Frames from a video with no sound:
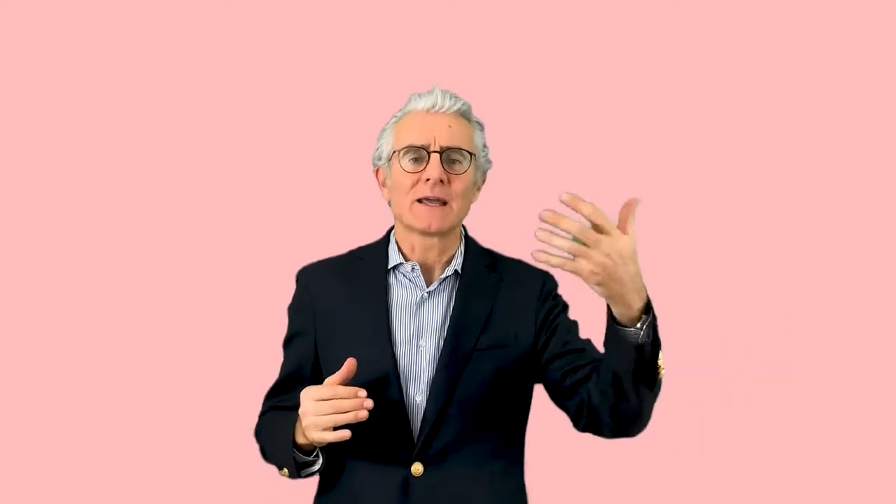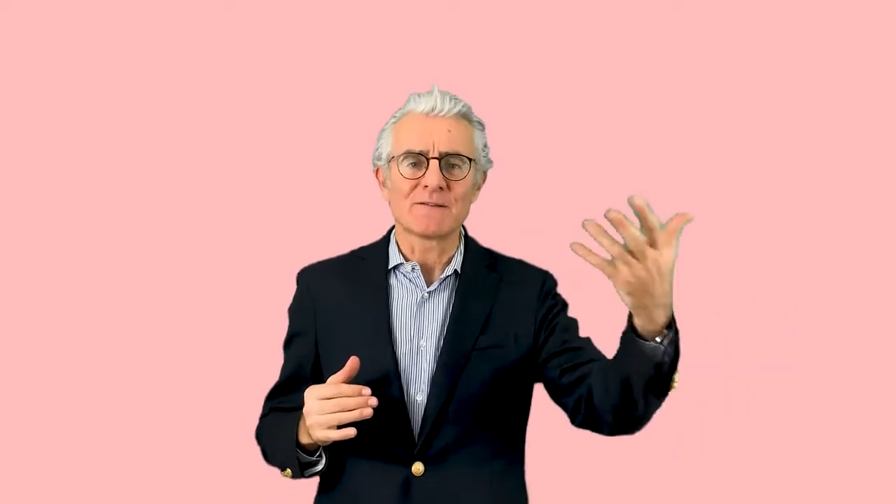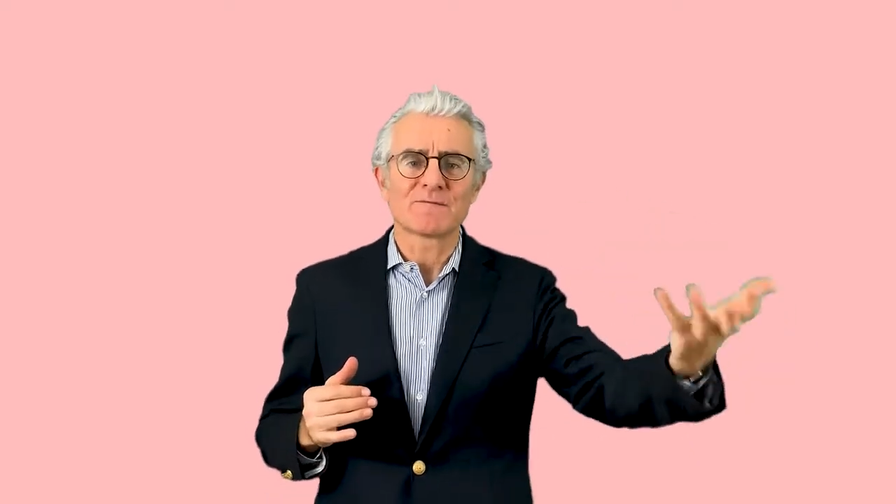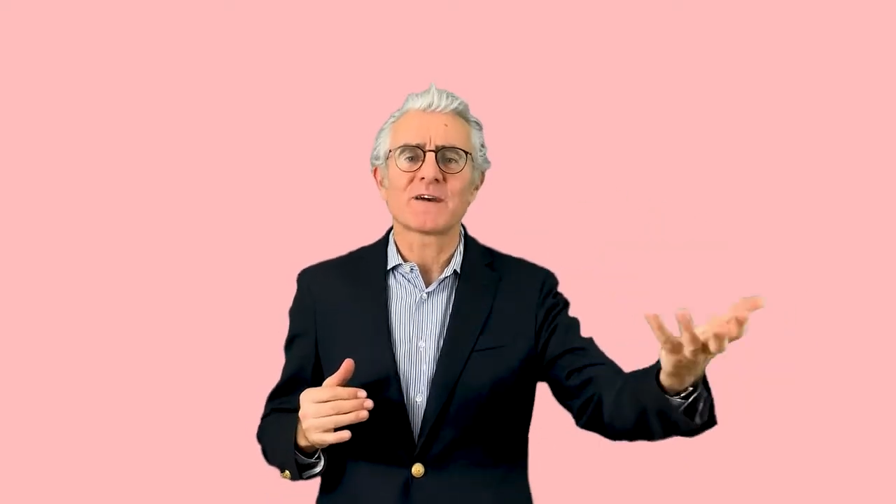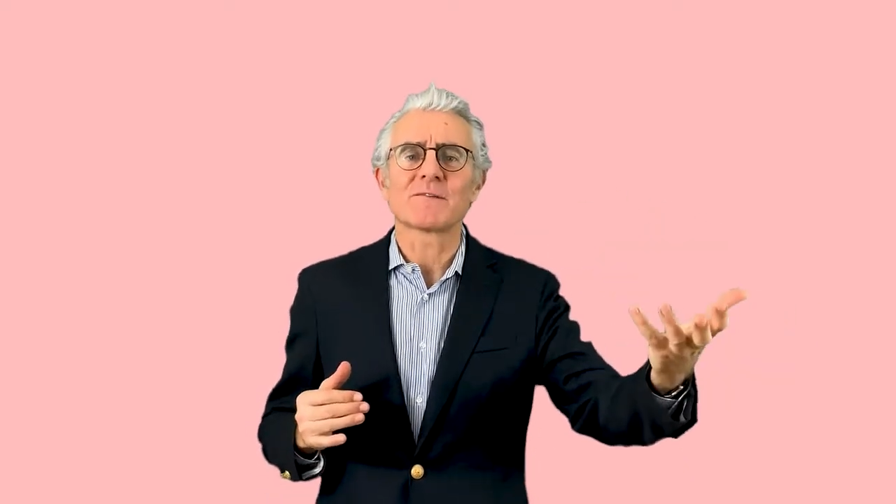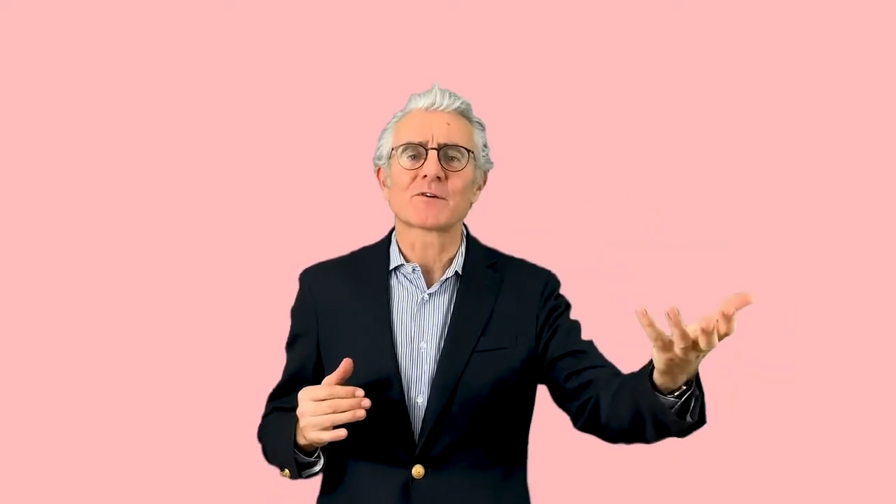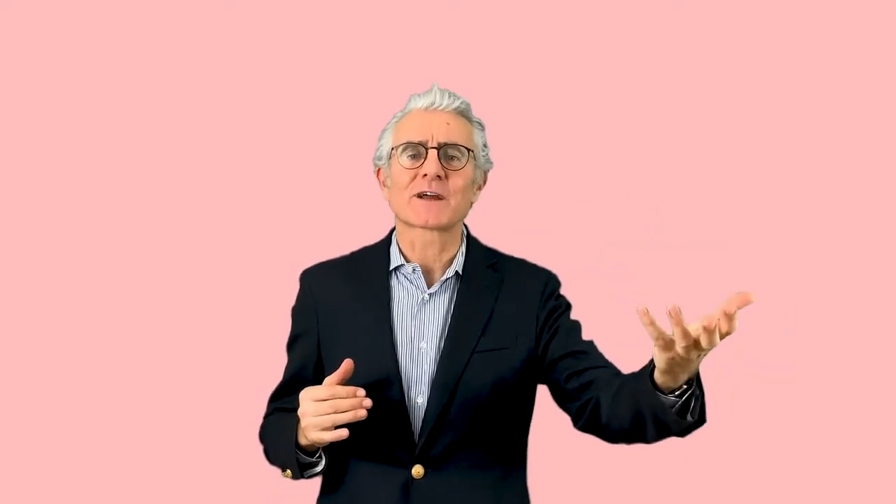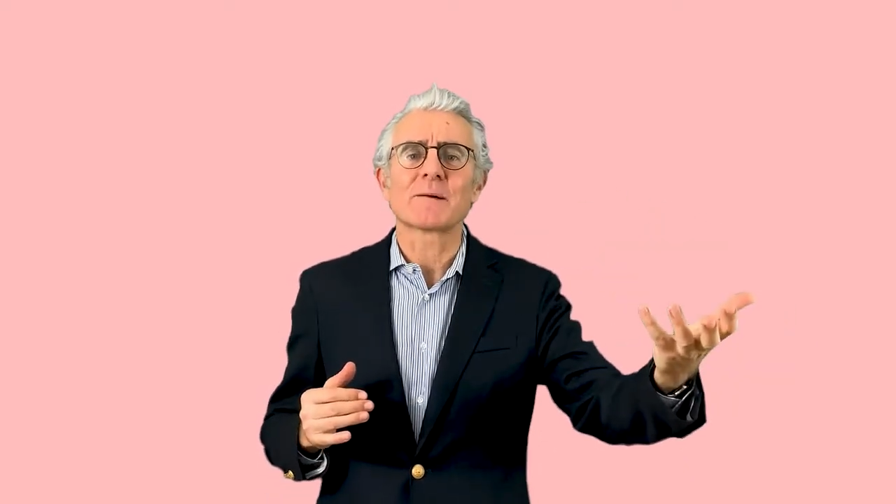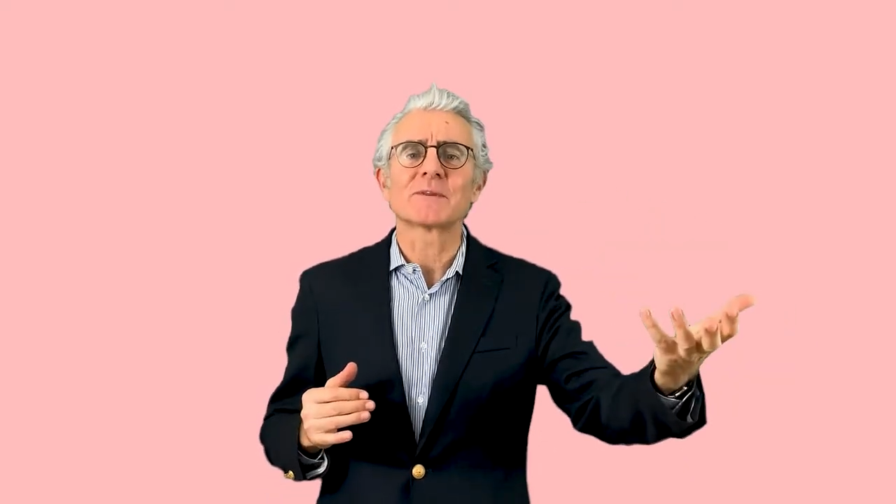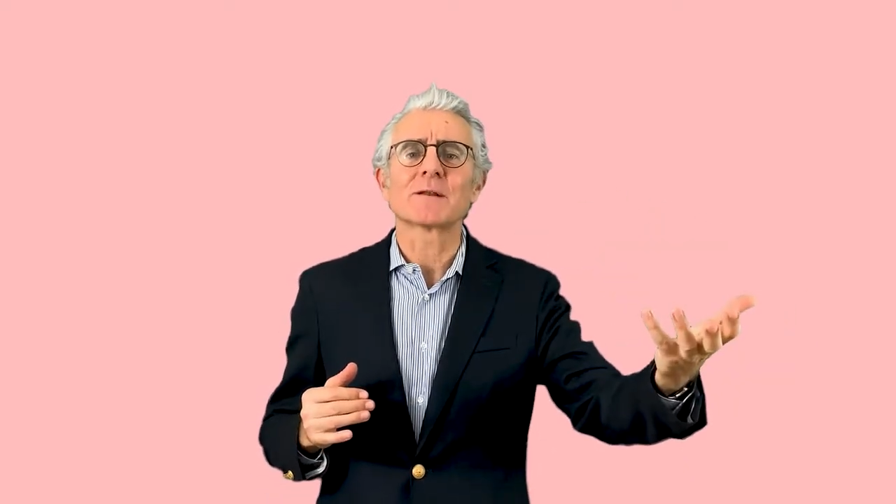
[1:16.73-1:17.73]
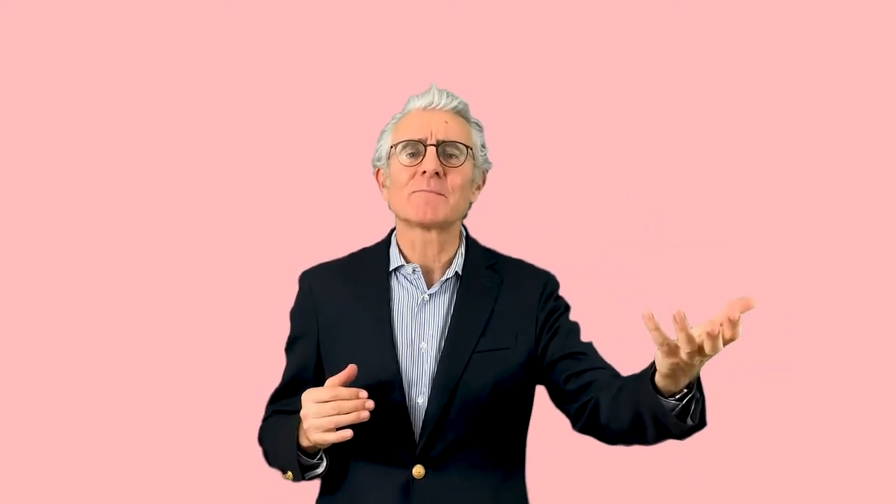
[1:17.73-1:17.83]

in favor of capital